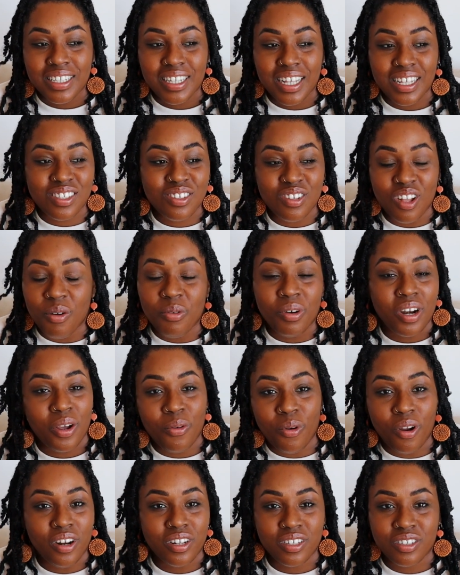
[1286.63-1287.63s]
That's not what
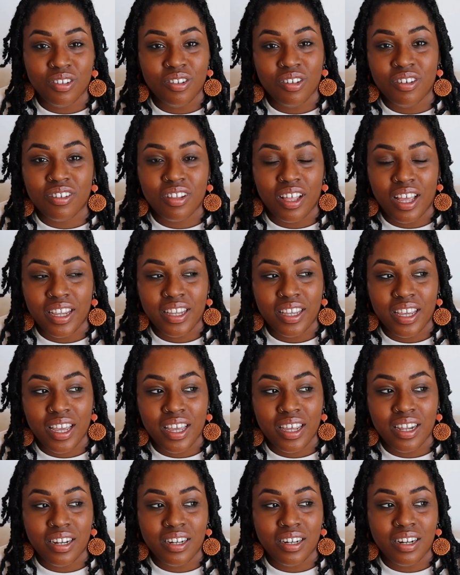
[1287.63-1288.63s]
I want it to look like.
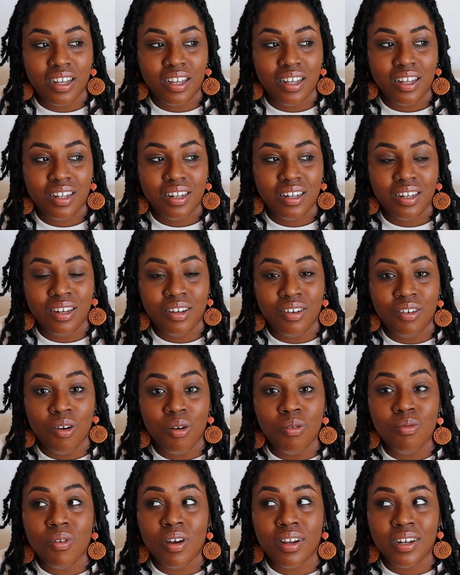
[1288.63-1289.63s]
And
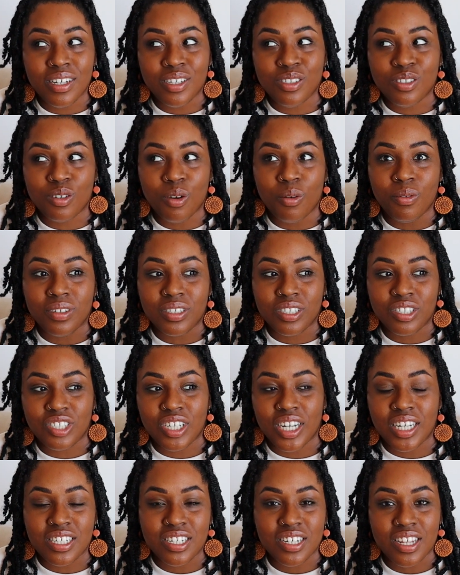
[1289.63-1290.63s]
no one is going to
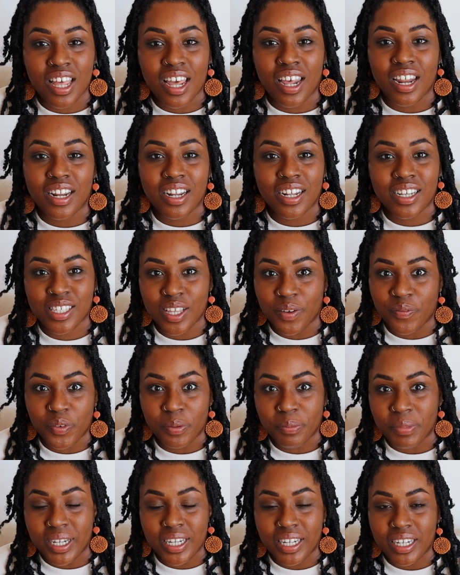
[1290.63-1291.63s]
change that except
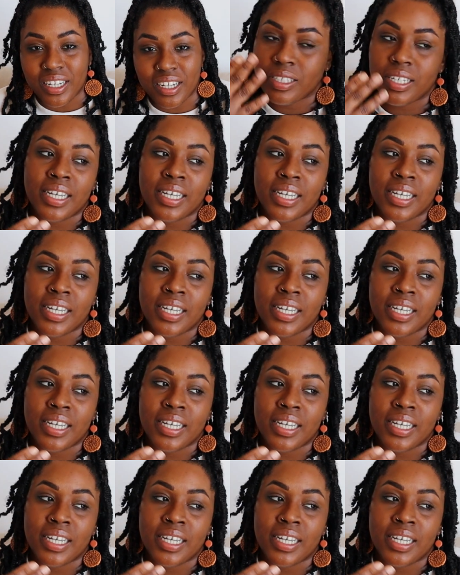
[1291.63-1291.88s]
for me.